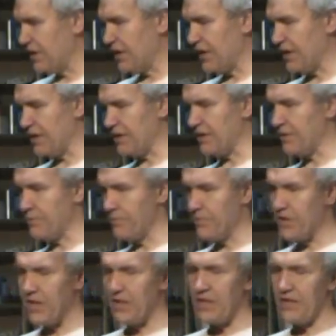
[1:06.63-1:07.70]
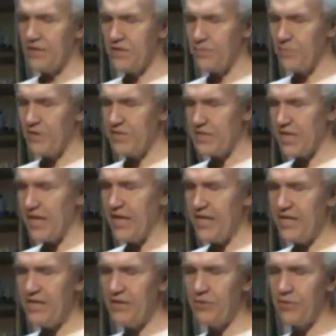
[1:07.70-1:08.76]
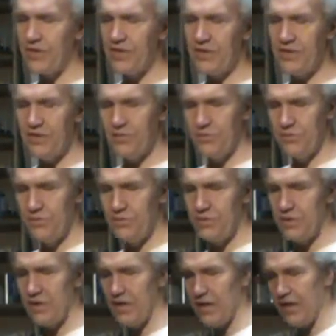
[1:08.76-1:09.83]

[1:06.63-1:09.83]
and now this is a piece of 80 grit used.